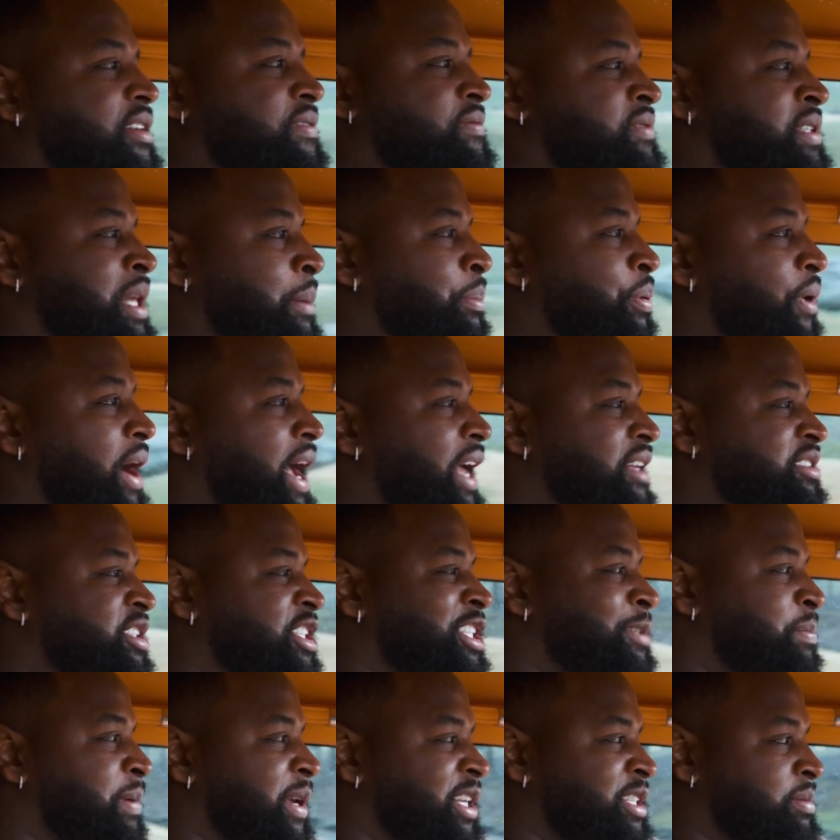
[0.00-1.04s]
the brand just
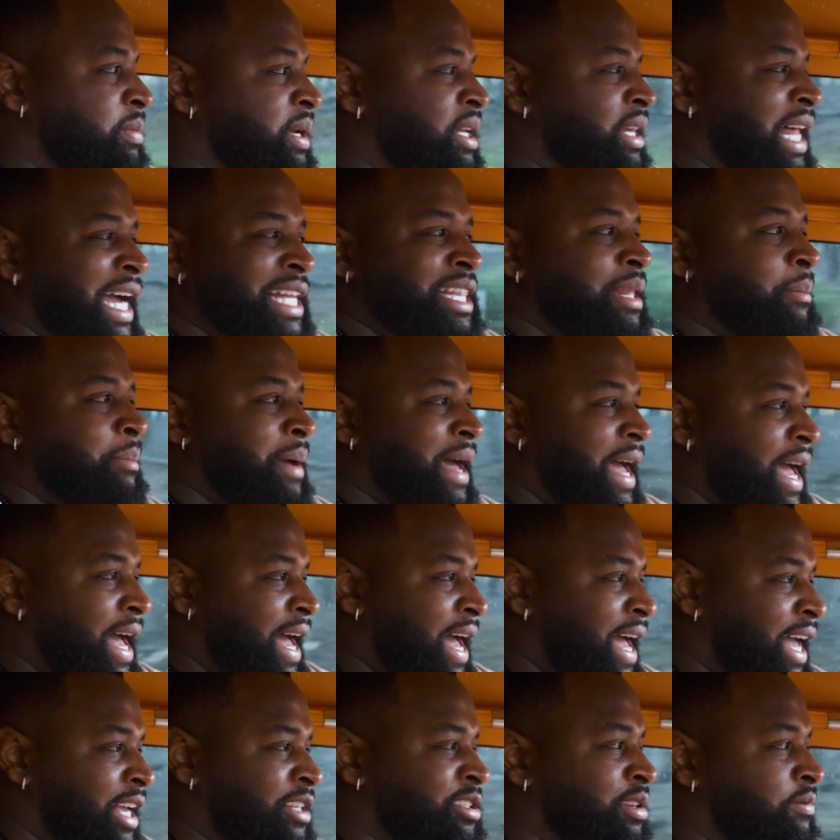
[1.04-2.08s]
speaks to me. Like the
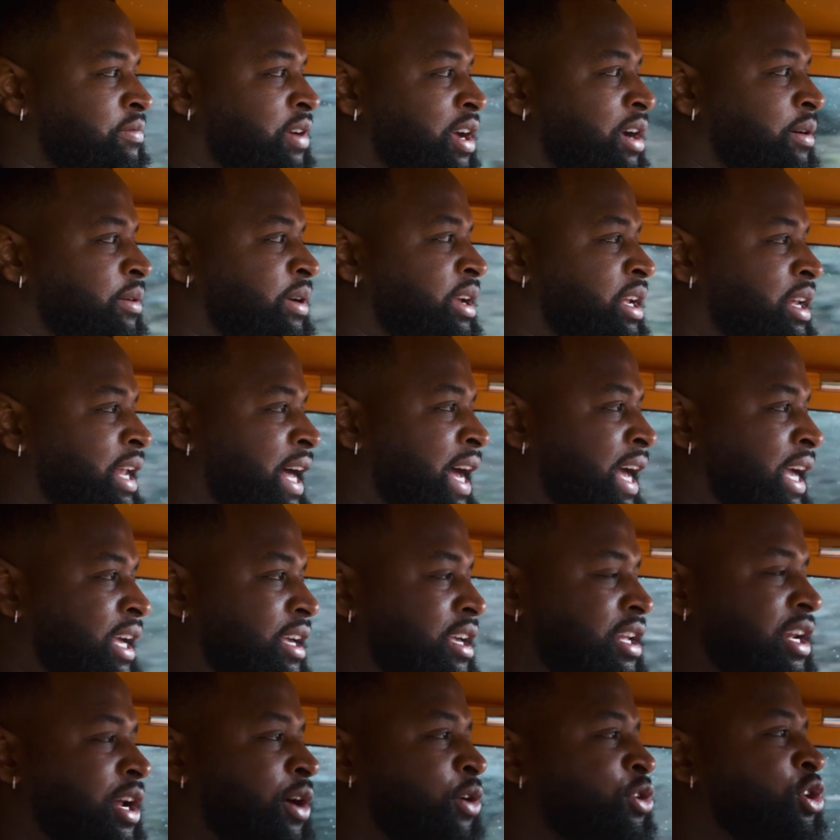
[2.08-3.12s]
bags are very like,
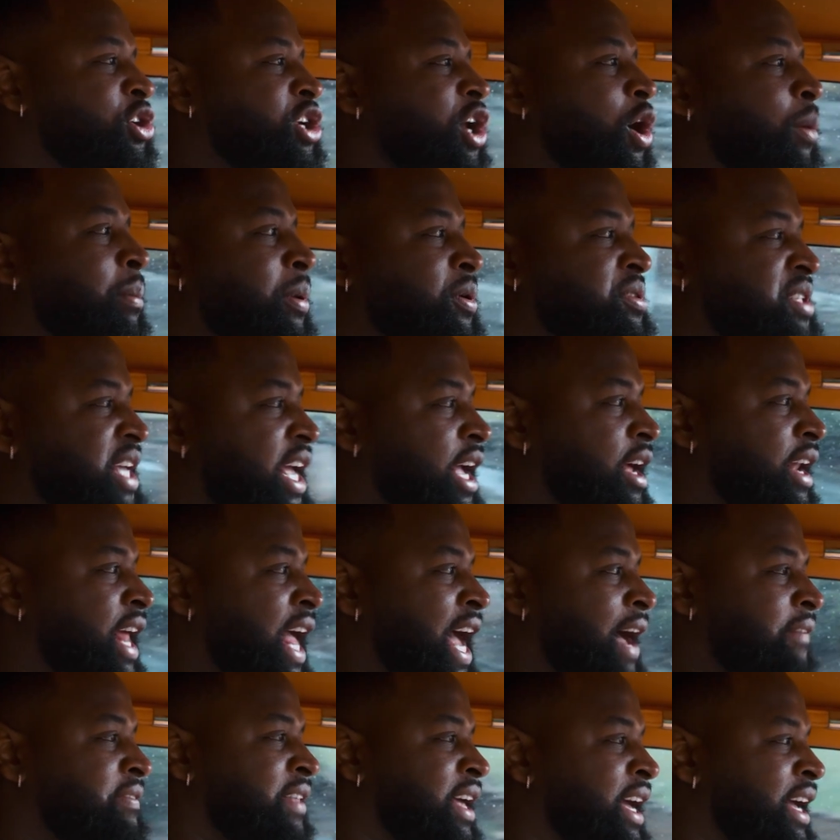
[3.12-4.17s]
you know Bottega, they
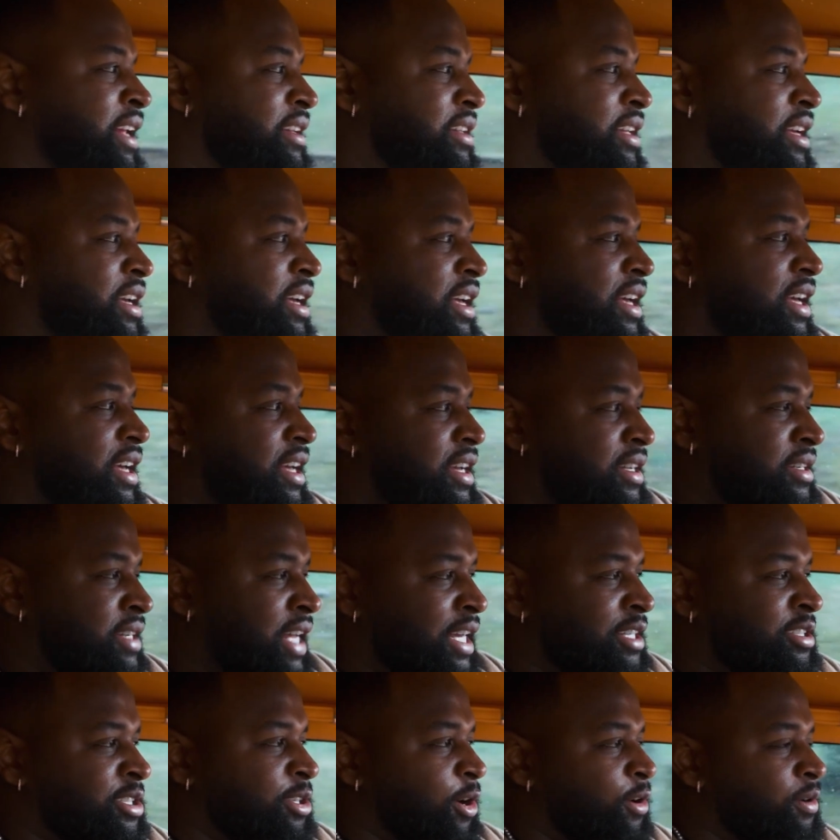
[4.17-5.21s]
have that
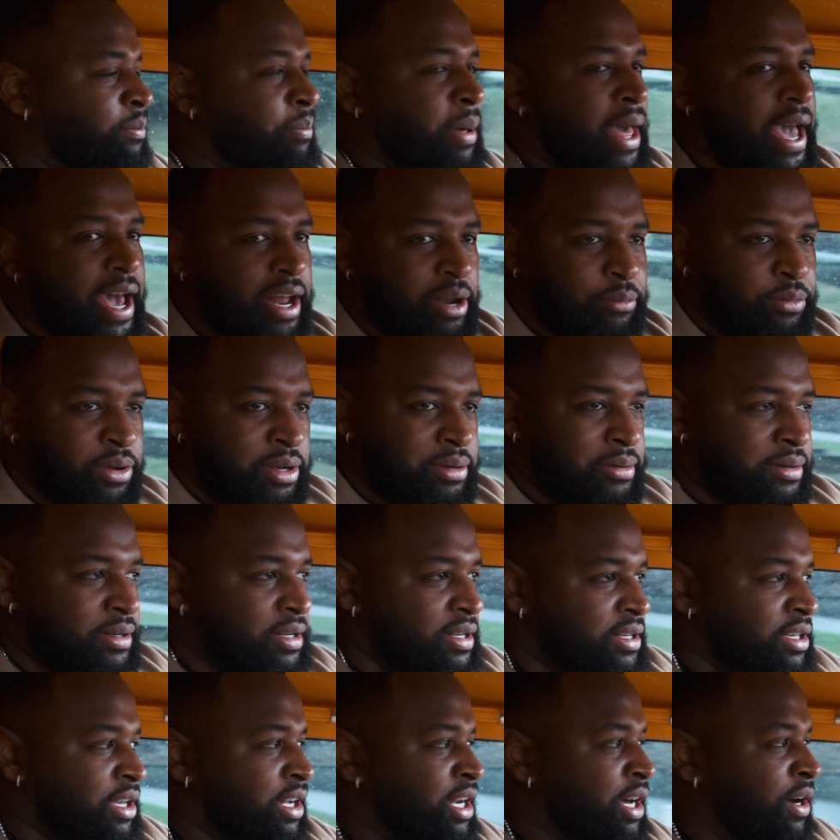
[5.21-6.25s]
certain pattern.
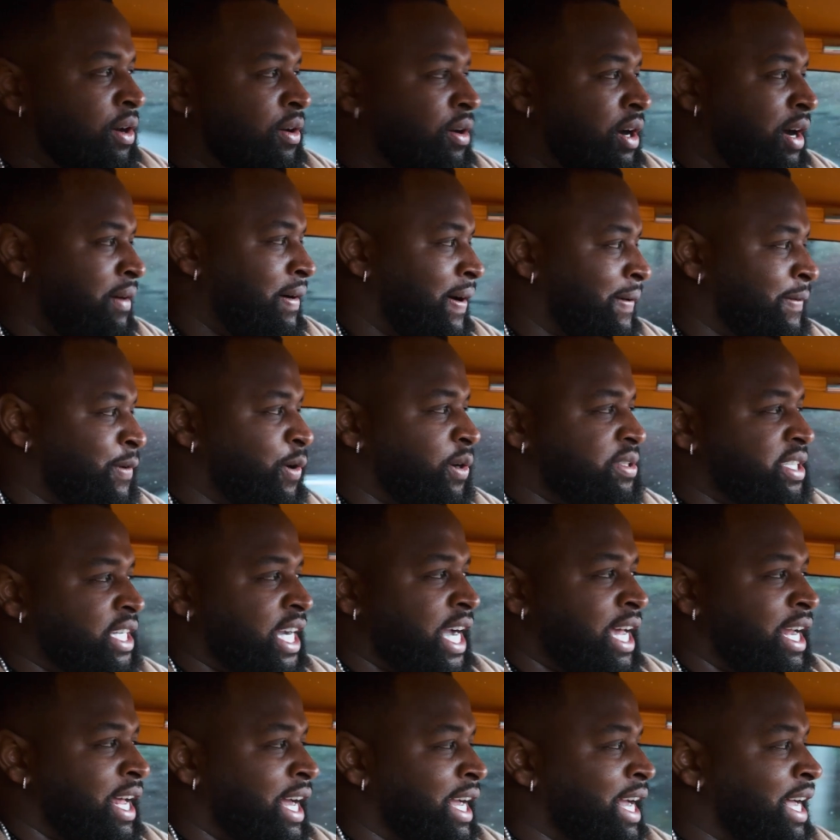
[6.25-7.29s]
You know, of course I
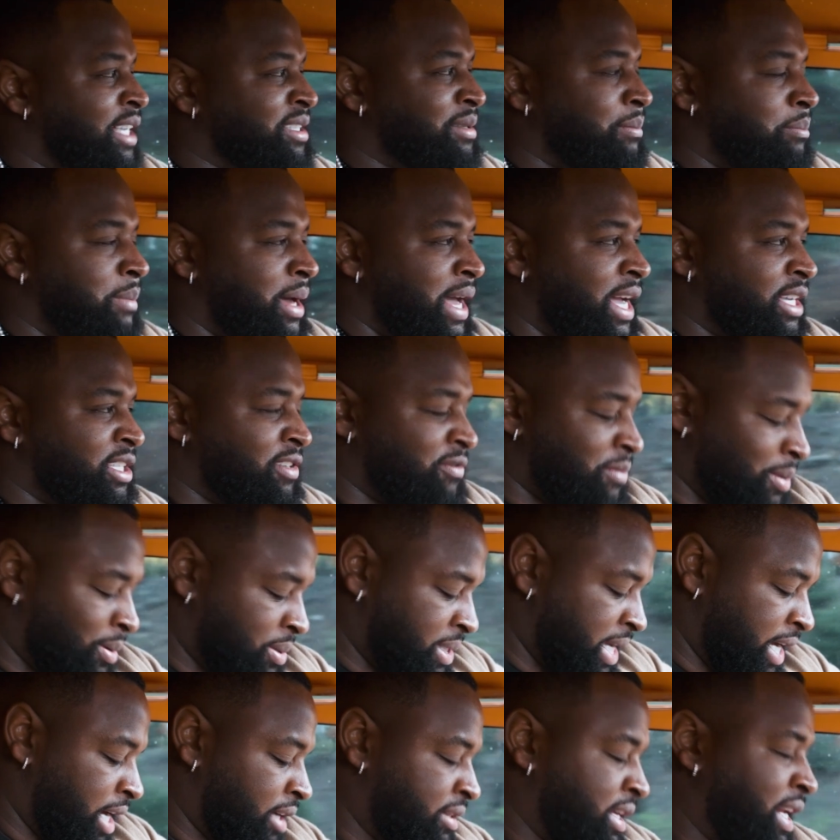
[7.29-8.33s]
got some bags of
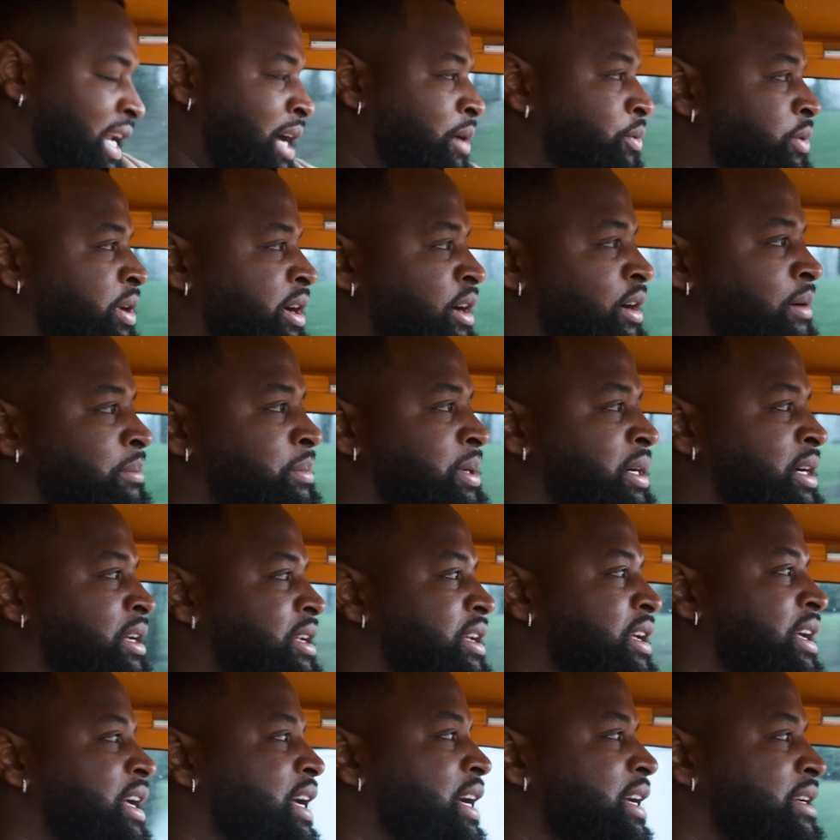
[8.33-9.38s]
Bottega that I wear, but
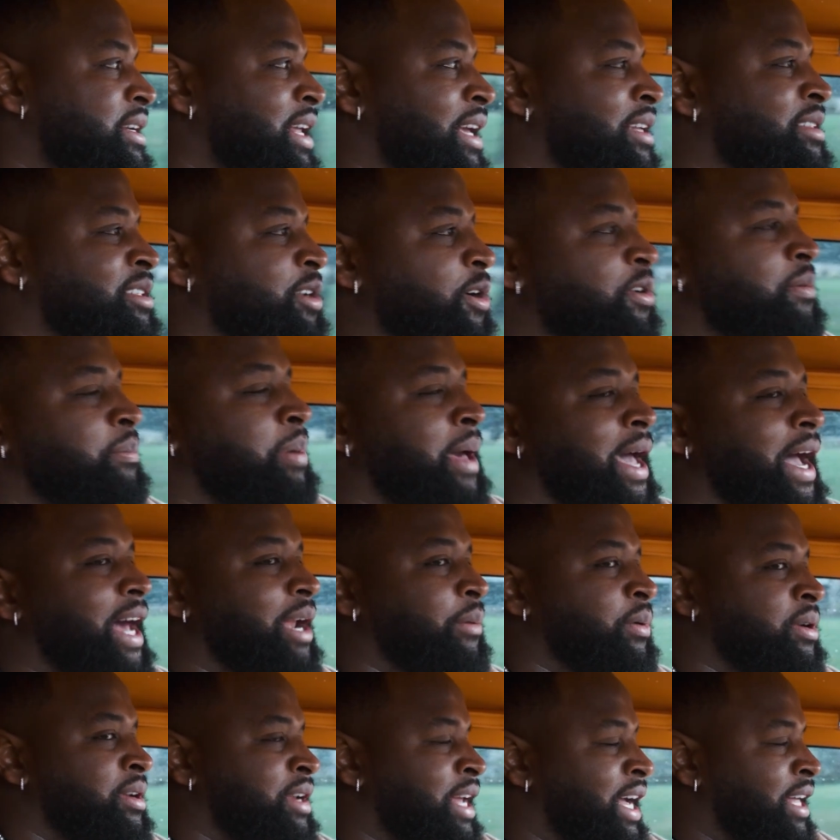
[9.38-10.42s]
that certain
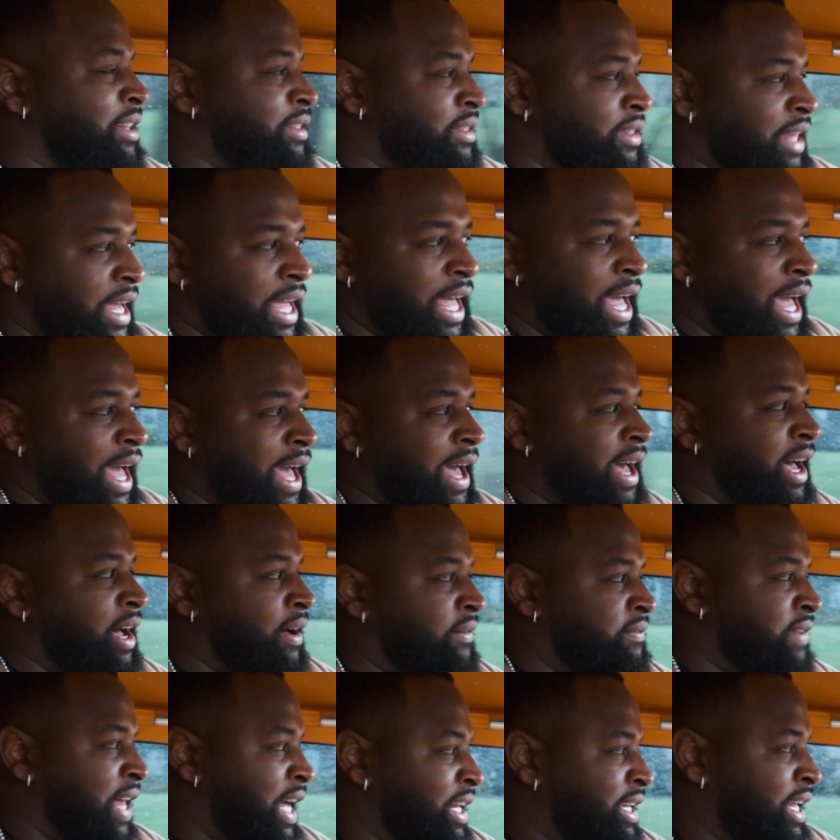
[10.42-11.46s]
pattern that they
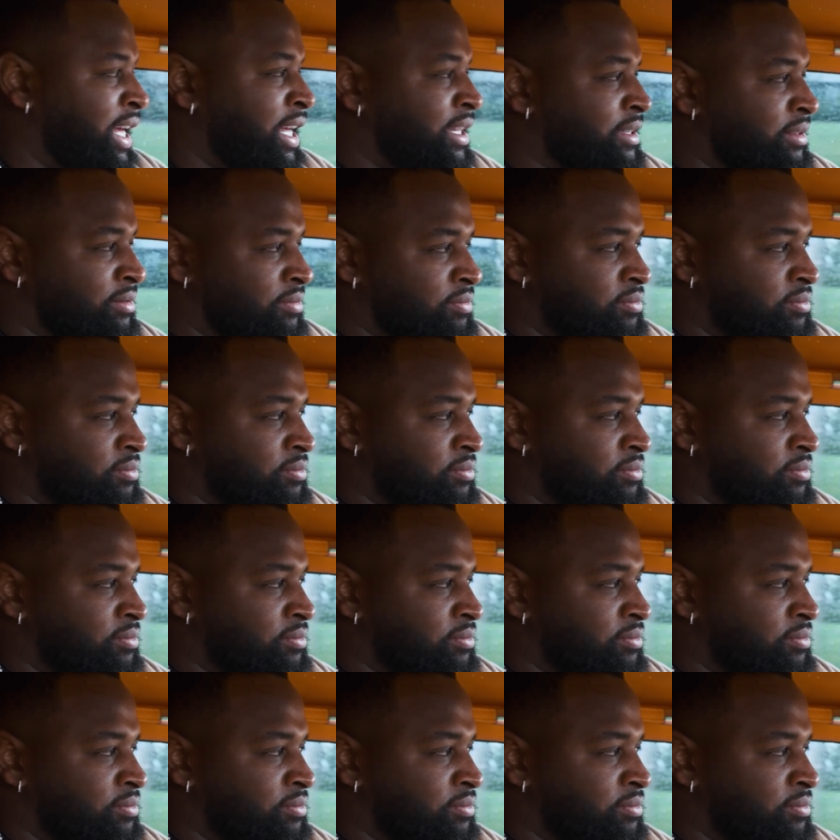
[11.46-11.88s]
have, like that